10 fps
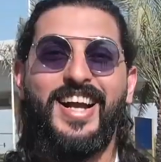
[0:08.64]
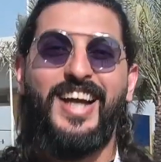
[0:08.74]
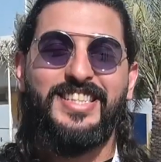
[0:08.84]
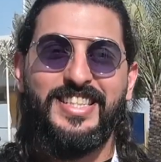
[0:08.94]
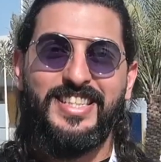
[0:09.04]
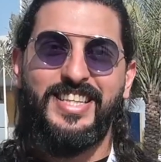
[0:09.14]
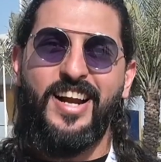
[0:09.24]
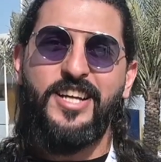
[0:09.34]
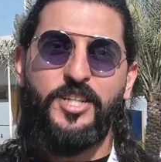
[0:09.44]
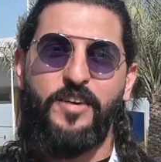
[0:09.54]
guys, this is
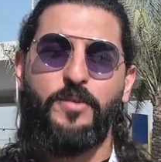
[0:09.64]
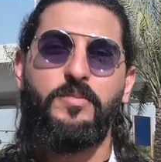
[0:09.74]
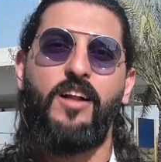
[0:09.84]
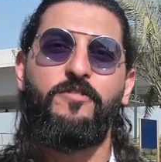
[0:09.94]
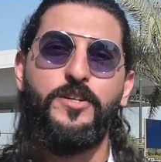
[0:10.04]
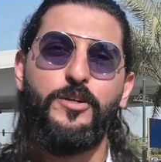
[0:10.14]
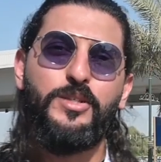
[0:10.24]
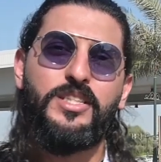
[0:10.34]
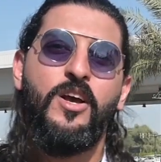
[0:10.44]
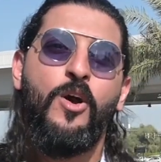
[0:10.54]
Danesh here from Gulf
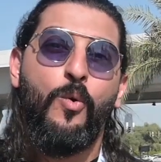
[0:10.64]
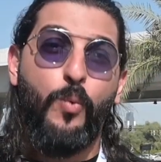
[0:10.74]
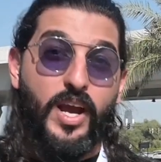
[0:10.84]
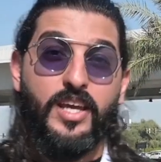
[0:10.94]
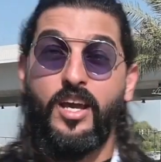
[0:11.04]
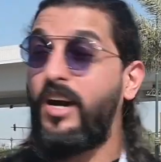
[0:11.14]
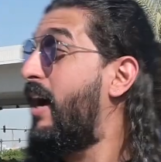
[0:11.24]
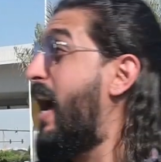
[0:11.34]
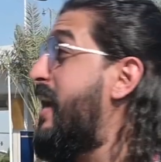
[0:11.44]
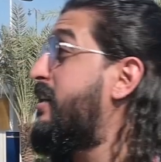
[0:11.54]
News. We're here
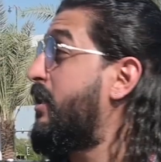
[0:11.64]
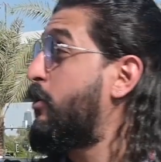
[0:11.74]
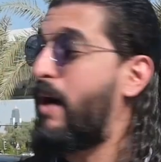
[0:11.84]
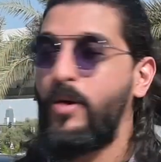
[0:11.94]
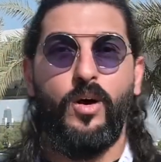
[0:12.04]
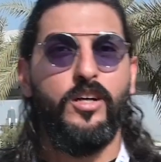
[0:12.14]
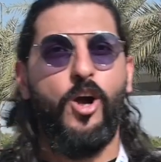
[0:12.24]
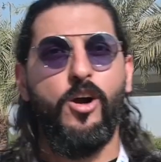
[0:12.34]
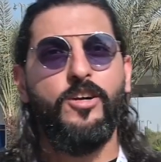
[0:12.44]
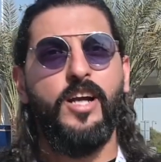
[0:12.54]
at the Dubai World
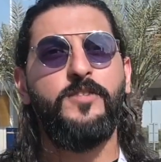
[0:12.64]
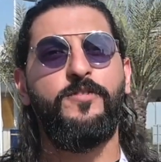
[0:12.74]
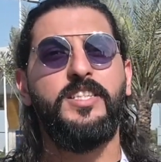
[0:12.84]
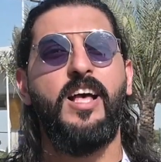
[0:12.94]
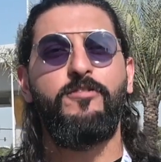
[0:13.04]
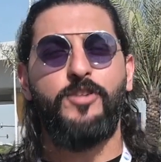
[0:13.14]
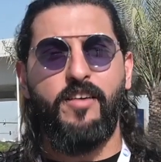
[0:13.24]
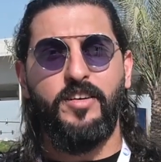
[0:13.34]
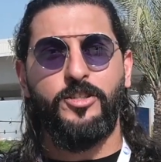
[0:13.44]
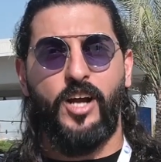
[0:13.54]
Congress for
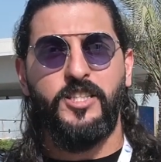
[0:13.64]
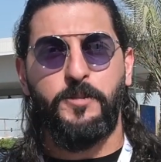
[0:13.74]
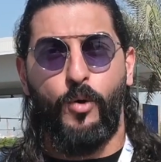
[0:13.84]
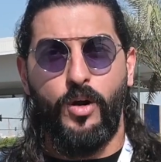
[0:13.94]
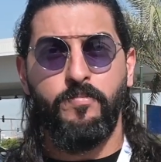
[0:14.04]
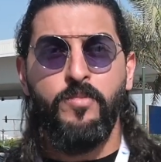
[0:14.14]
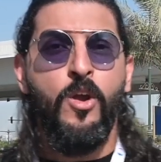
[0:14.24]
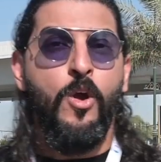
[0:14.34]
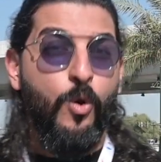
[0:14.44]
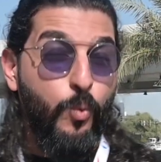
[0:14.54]
Self-Driving Transport.
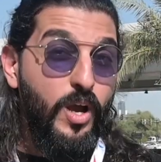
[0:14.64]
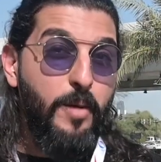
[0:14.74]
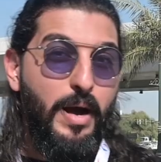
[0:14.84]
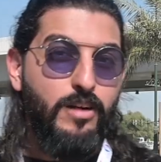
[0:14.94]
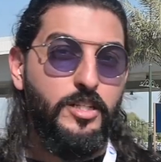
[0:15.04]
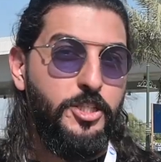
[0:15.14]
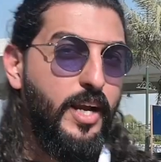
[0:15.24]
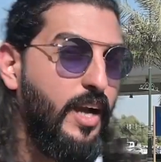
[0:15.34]
We're about to check